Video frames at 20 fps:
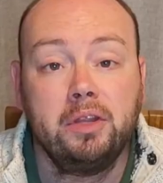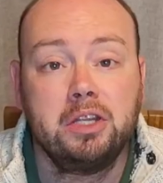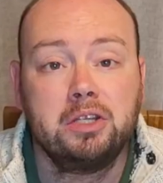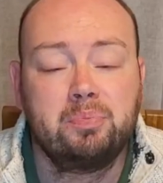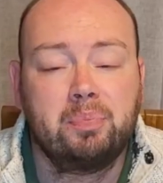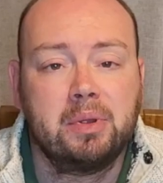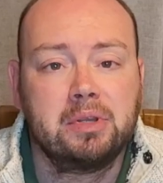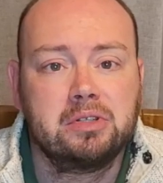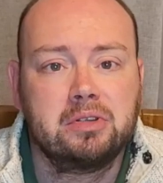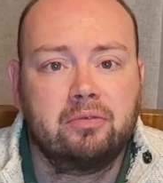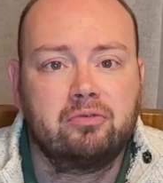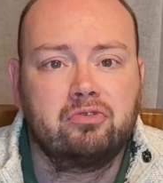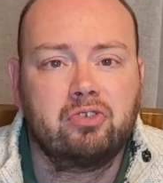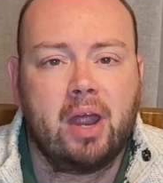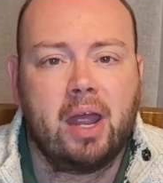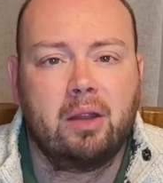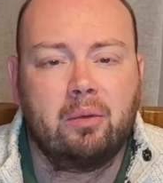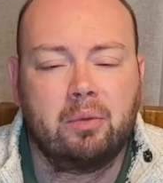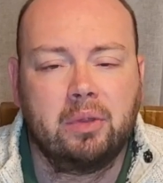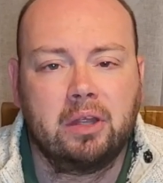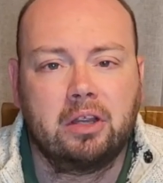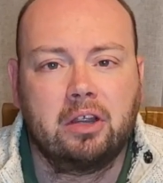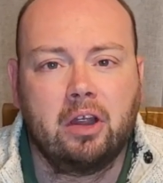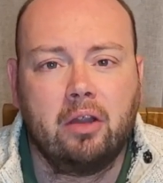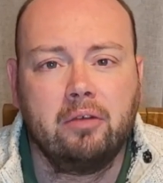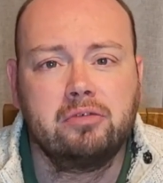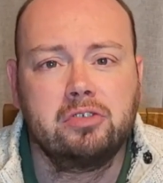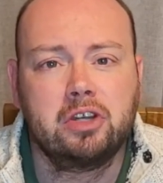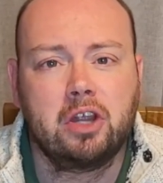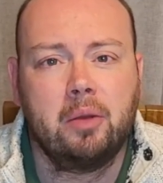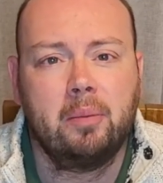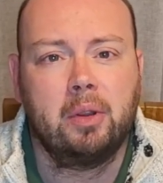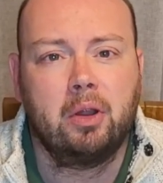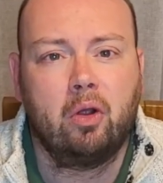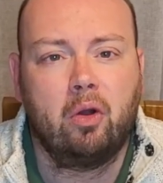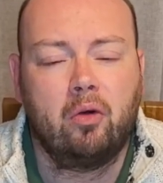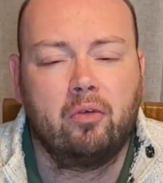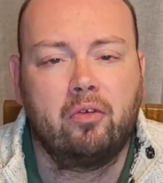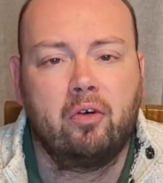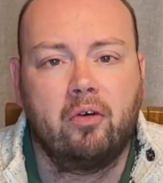these bits of track with the curves coming
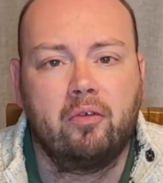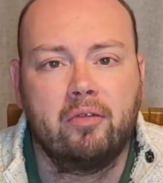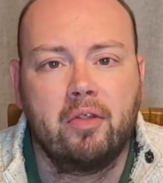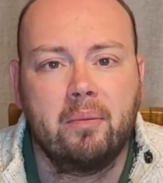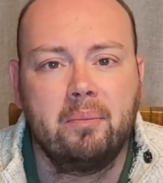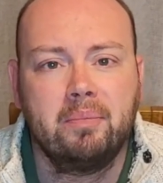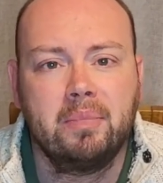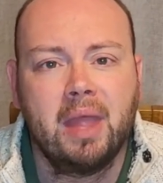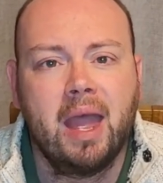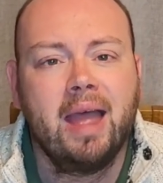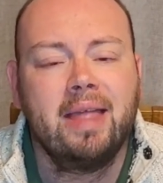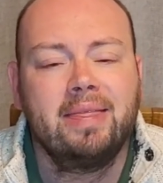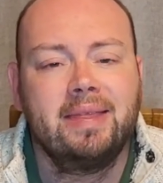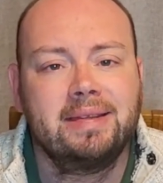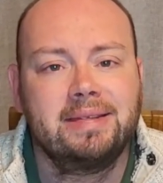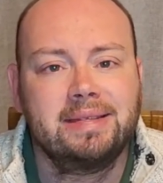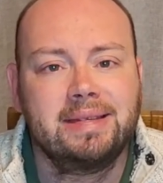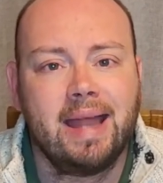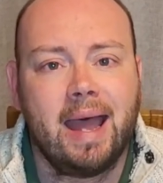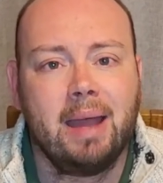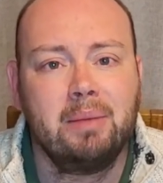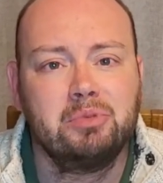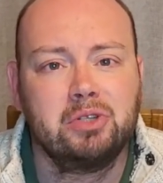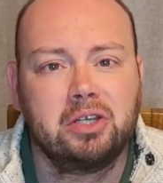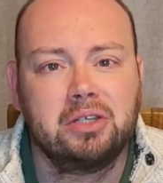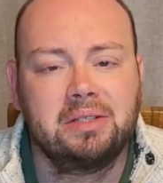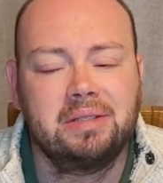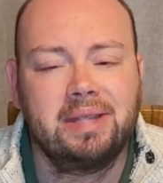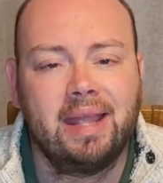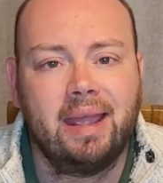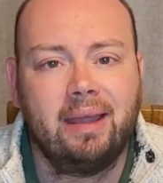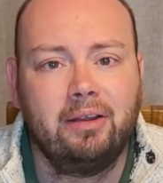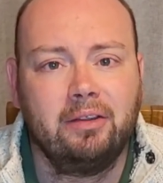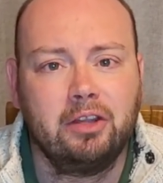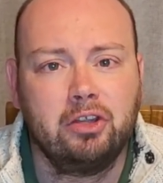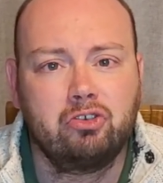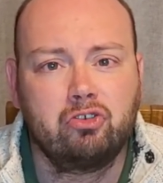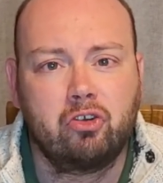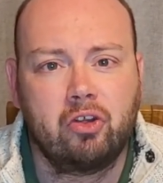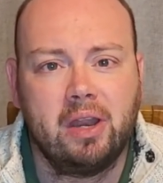off of them, the snaps are telling
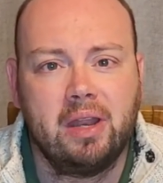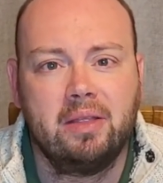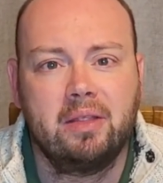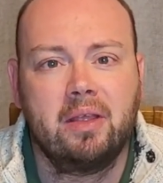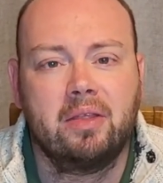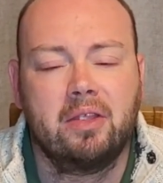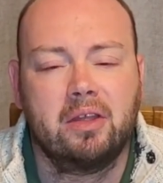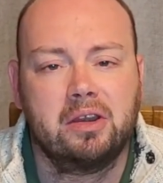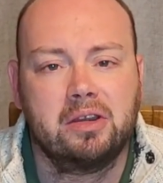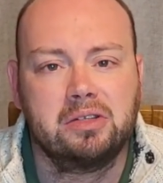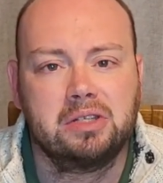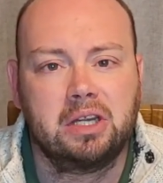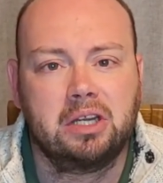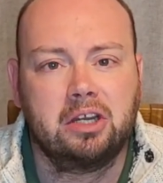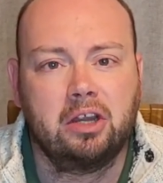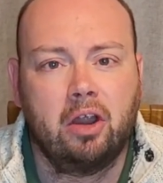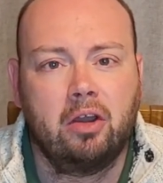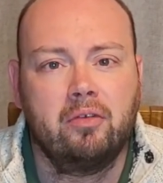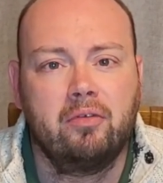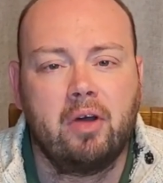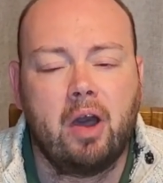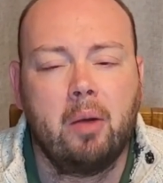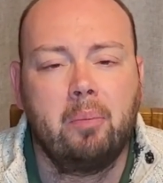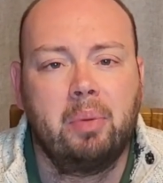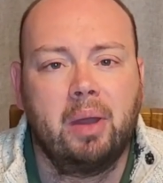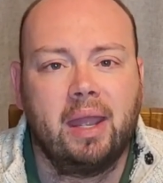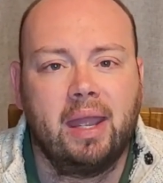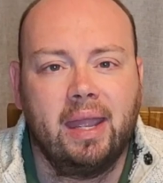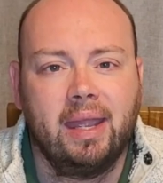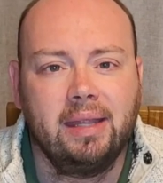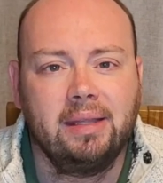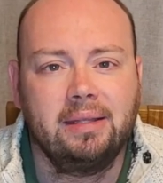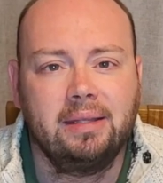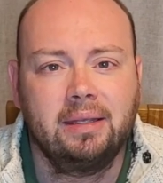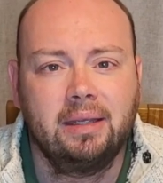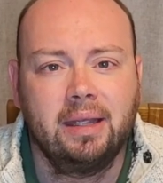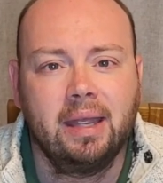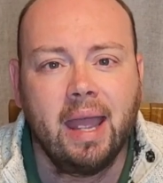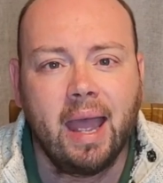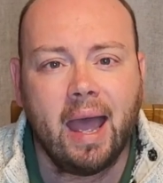the train that there is a curve up ahead,
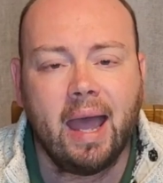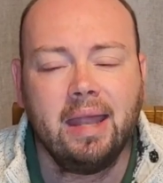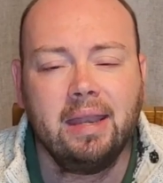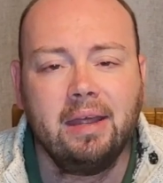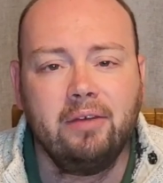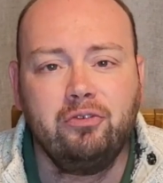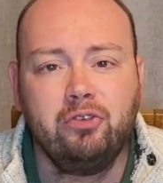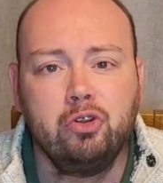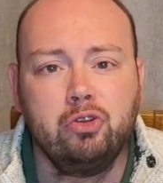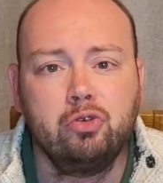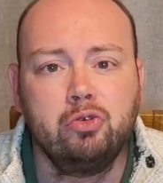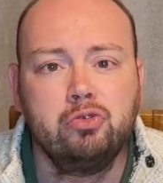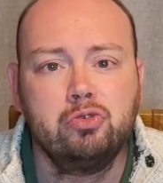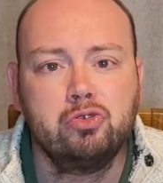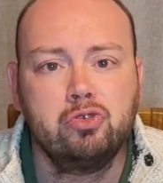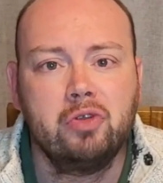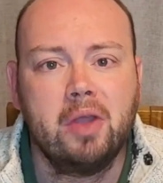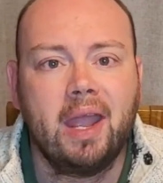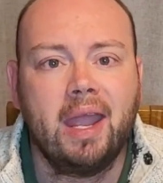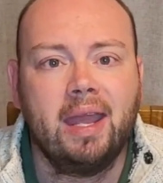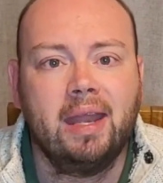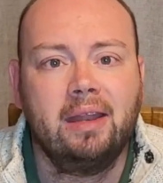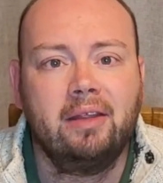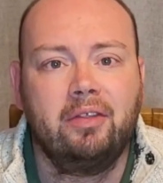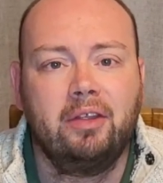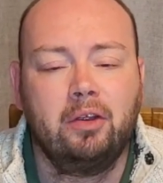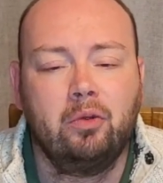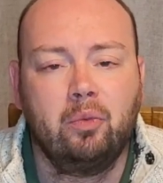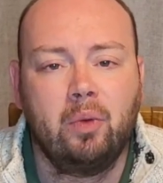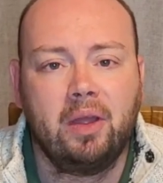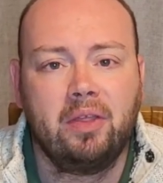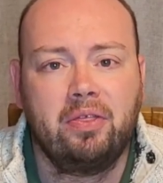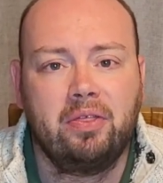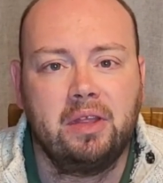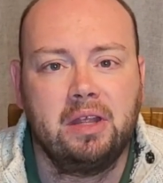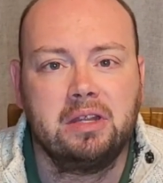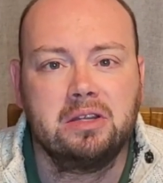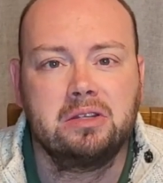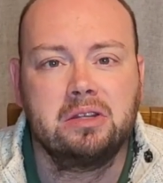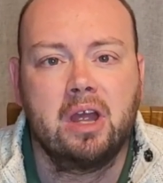and if you don't do anything with
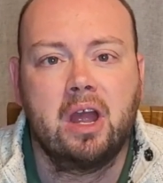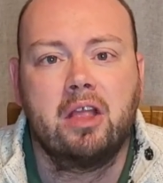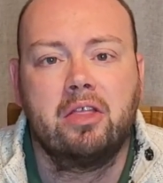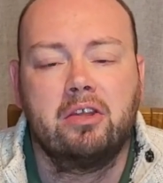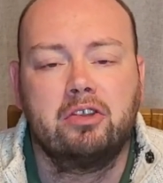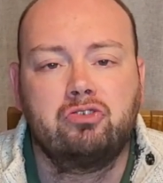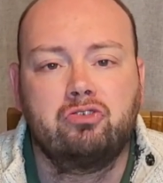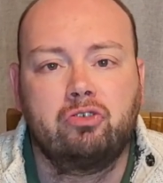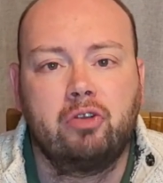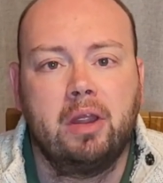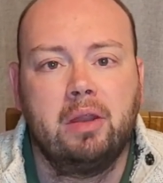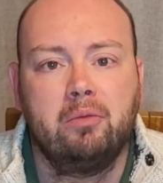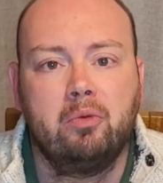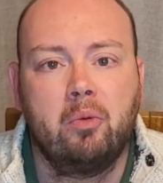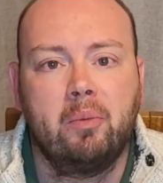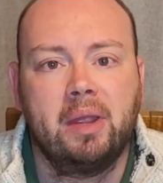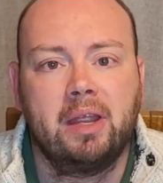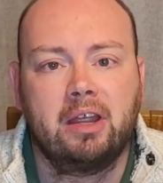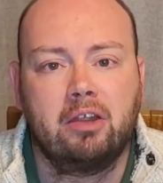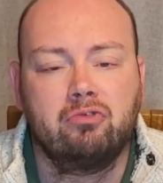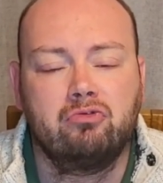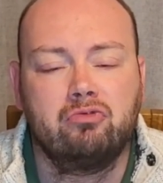these, the train will make a